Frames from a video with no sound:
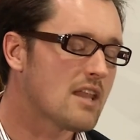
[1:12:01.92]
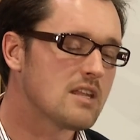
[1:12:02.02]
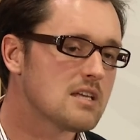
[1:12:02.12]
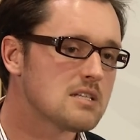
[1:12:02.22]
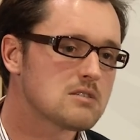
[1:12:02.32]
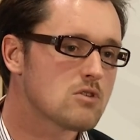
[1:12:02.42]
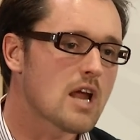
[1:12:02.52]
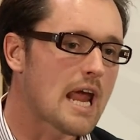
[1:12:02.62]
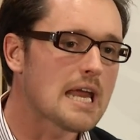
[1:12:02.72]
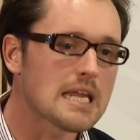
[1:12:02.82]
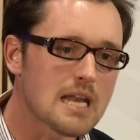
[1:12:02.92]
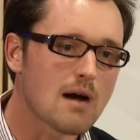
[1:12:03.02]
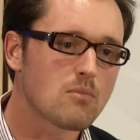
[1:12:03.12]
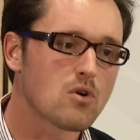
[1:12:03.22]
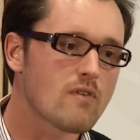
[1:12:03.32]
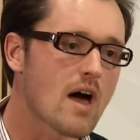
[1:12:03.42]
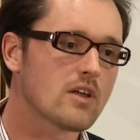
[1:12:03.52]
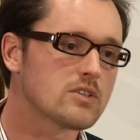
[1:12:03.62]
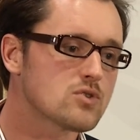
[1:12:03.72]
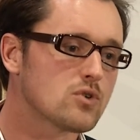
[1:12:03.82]
and there's you know, any number of
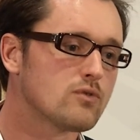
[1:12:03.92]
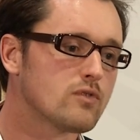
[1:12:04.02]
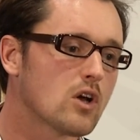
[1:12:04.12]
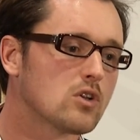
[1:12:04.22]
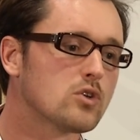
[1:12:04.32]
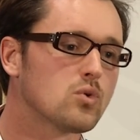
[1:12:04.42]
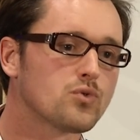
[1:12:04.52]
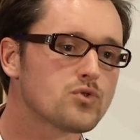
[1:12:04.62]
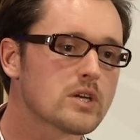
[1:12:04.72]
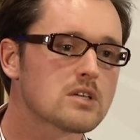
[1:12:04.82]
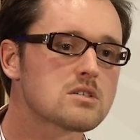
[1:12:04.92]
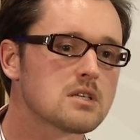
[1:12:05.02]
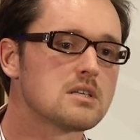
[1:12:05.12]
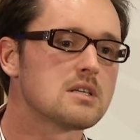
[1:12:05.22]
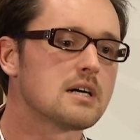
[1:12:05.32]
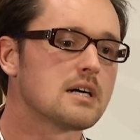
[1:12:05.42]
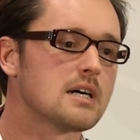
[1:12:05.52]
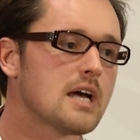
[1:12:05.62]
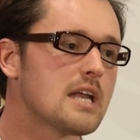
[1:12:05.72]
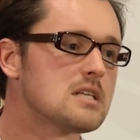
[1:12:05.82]
other sort of you know, little tricks and,
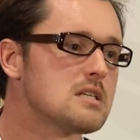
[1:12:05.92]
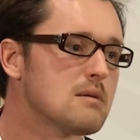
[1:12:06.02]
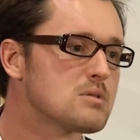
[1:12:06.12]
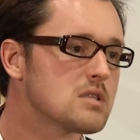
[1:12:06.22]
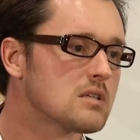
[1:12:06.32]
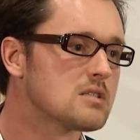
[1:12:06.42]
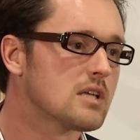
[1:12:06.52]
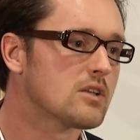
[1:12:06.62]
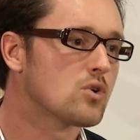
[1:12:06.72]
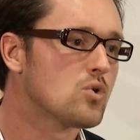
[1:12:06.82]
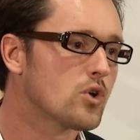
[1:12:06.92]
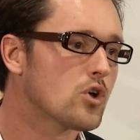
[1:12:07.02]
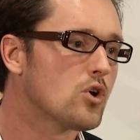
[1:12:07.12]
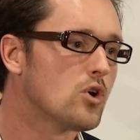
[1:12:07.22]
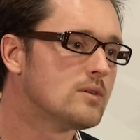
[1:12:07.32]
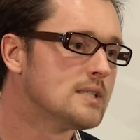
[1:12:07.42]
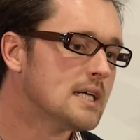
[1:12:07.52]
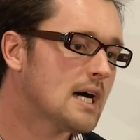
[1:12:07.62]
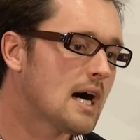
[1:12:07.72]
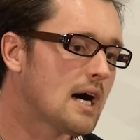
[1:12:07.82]
uh, and tips that, uh, that could occur
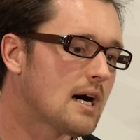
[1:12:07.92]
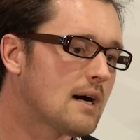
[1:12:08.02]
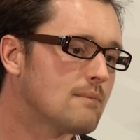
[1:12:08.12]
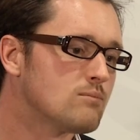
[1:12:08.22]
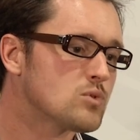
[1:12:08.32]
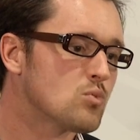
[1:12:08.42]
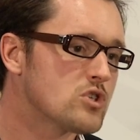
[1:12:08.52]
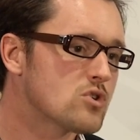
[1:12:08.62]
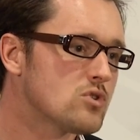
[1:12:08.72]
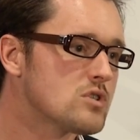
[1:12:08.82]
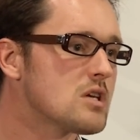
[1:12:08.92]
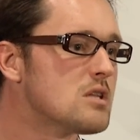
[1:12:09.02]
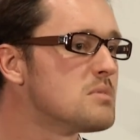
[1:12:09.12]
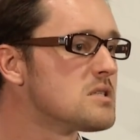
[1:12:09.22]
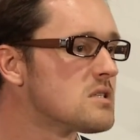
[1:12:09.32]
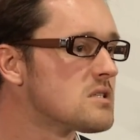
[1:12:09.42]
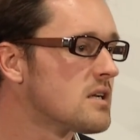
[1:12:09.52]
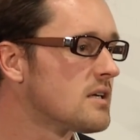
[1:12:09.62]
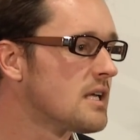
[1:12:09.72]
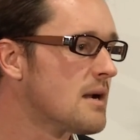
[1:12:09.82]
um, which could see the business
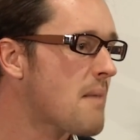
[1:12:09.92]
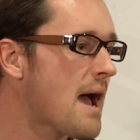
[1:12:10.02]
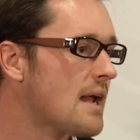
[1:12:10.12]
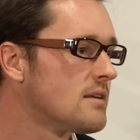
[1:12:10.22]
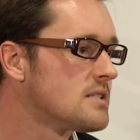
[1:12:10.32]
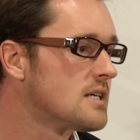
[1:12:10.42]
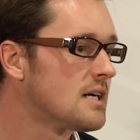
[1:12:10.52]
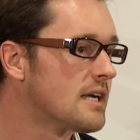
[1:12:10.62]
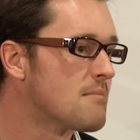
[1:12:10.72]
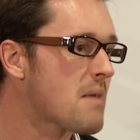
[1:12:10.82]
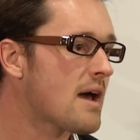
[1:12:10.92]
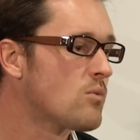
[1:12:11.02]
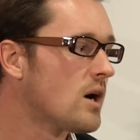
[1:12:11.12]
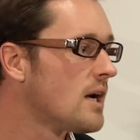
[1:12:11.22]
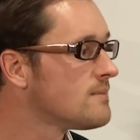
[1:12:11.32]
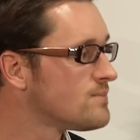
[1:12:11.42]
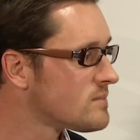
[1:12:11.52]
in a, in a, bad, uh, in a bad way.